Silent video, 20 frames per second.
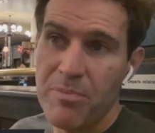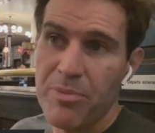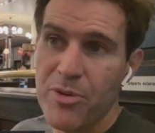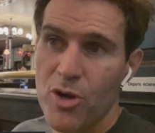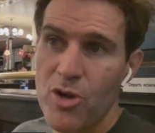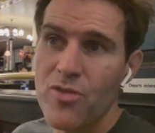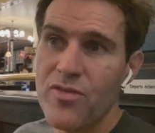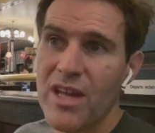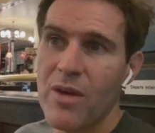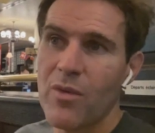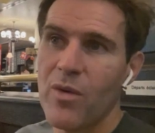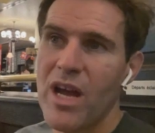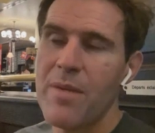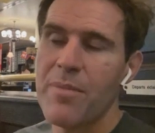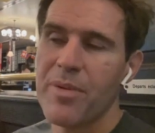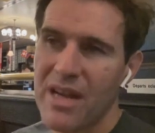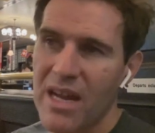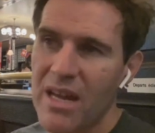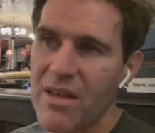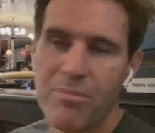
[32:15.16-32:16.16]
been proved that way.
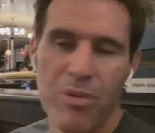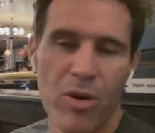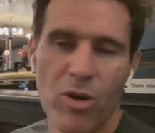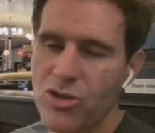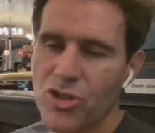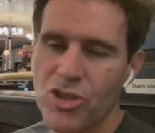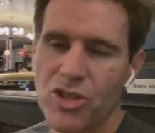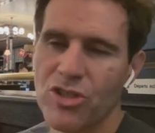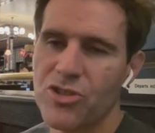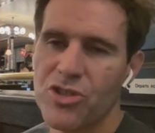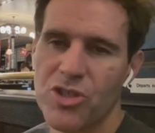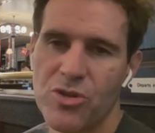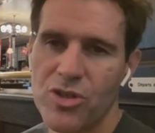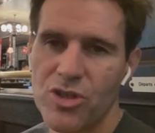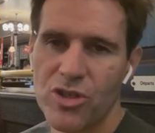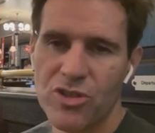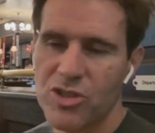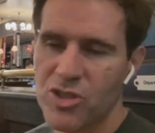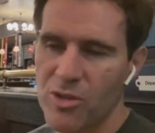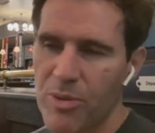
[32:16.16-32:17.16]
But like Portugal too
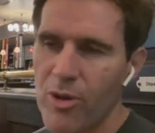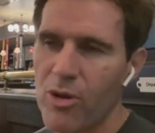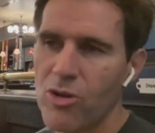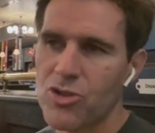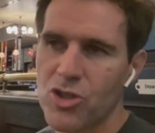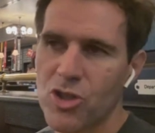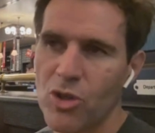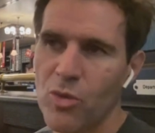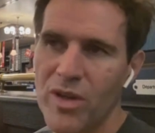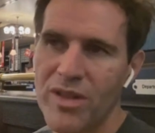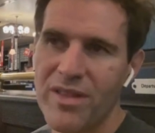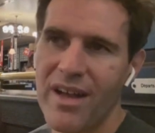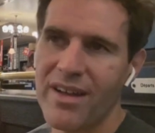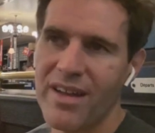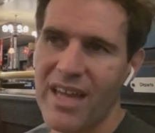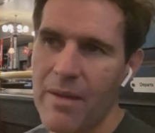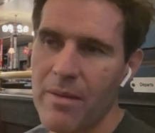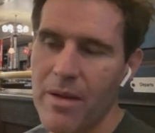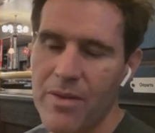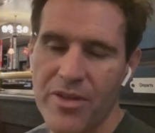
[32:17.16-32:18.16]
good, so Portugal win
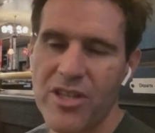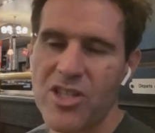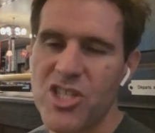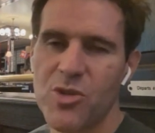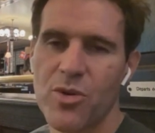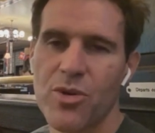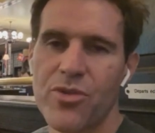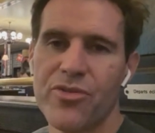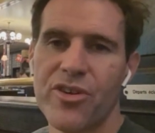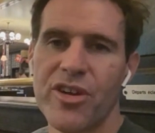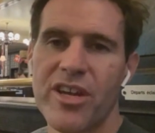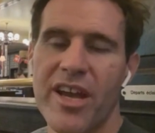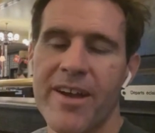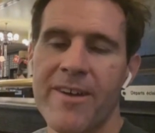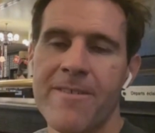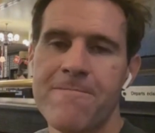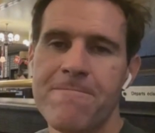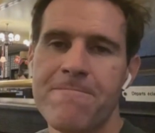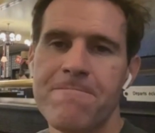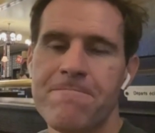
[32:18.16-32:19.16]
that game. I think two or three. Yeah.
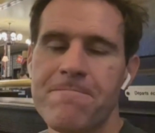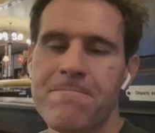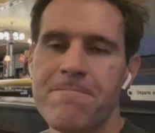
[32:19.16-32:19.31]
Very